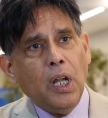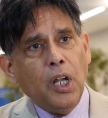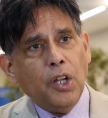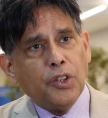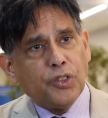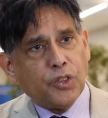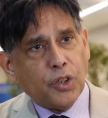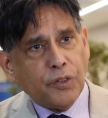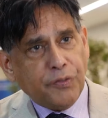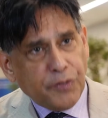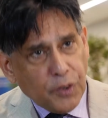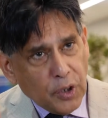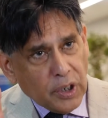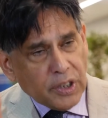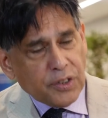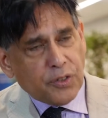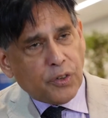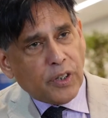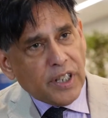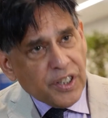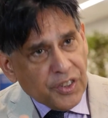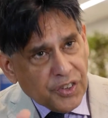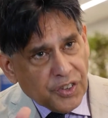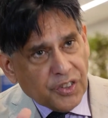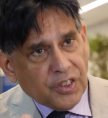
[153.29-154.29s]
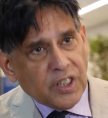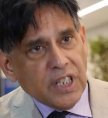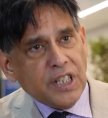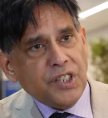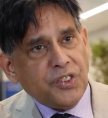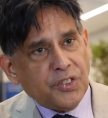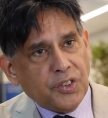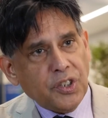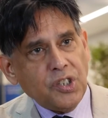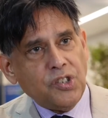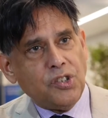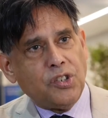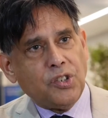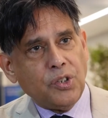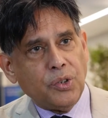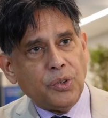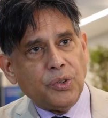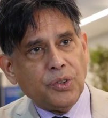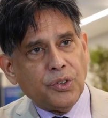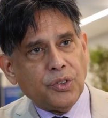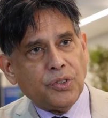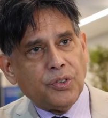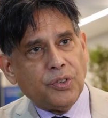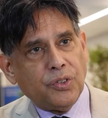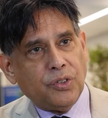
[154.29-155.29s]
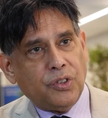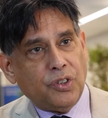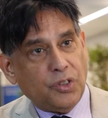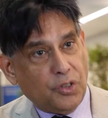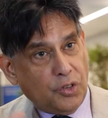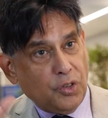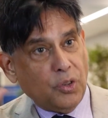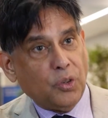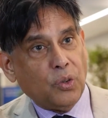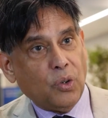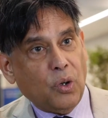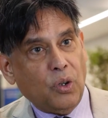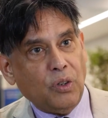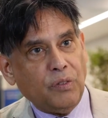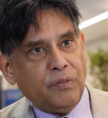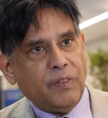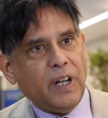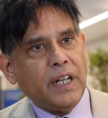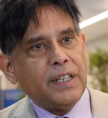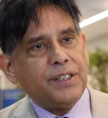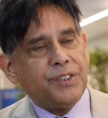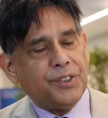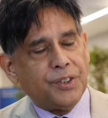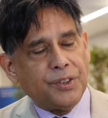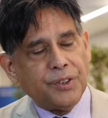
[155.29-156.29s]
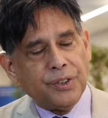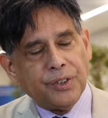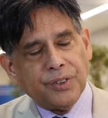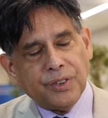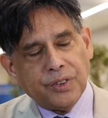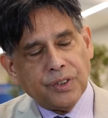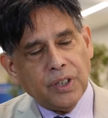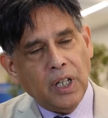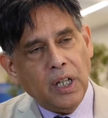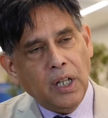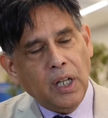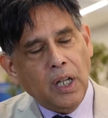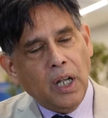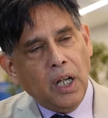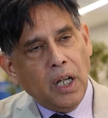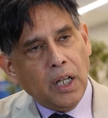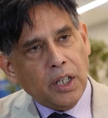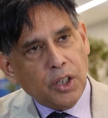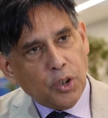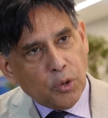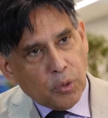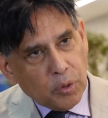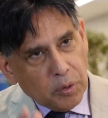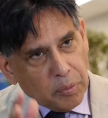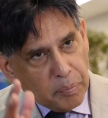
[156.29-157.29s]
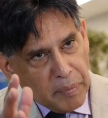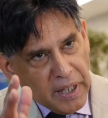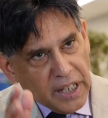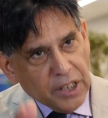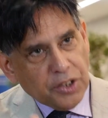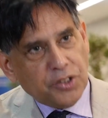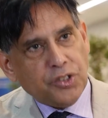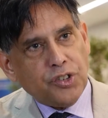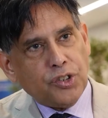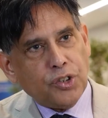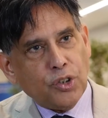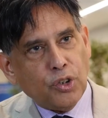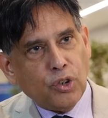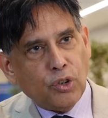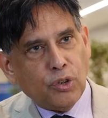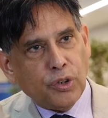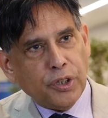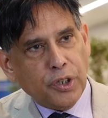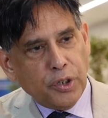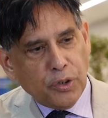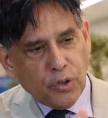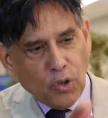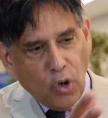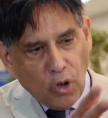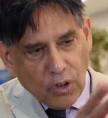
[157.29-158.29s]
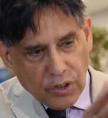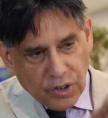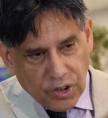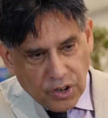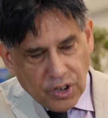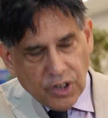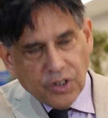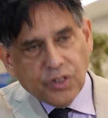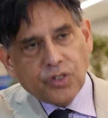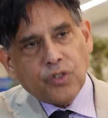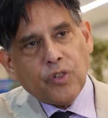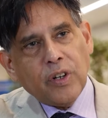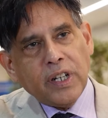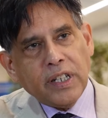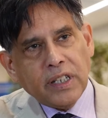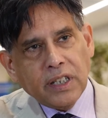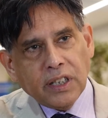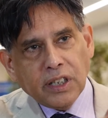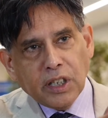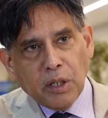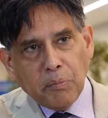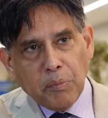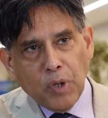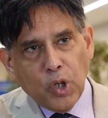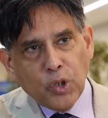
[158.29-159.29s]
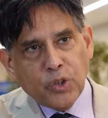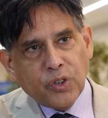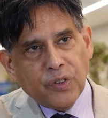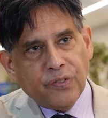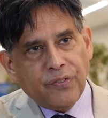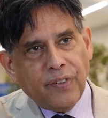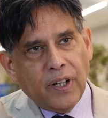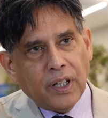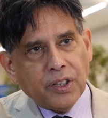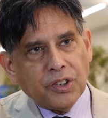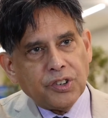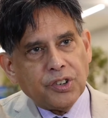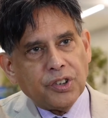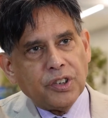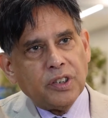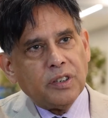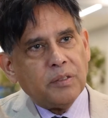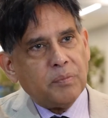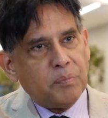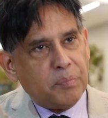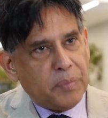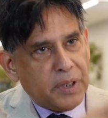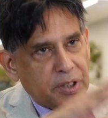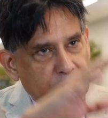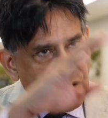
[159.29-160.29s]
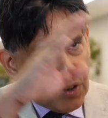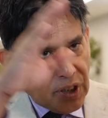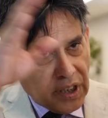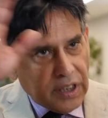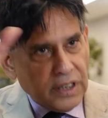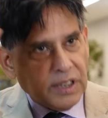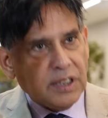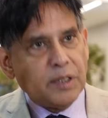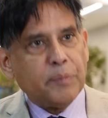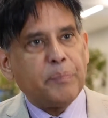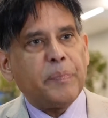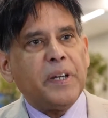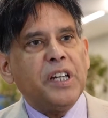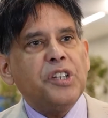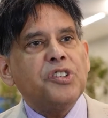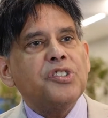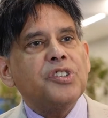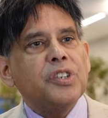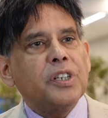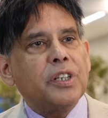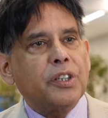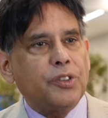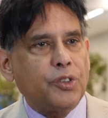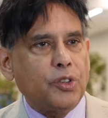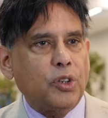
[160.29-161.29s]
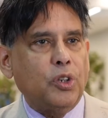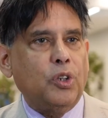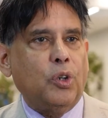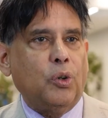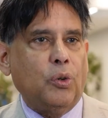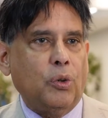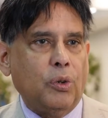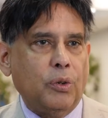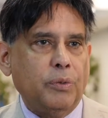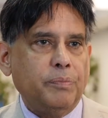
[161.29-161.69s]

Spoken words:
So if you address these issues, the so-called vitals, you will make sure you're not just treating the motor function, but treating the patient as a whole.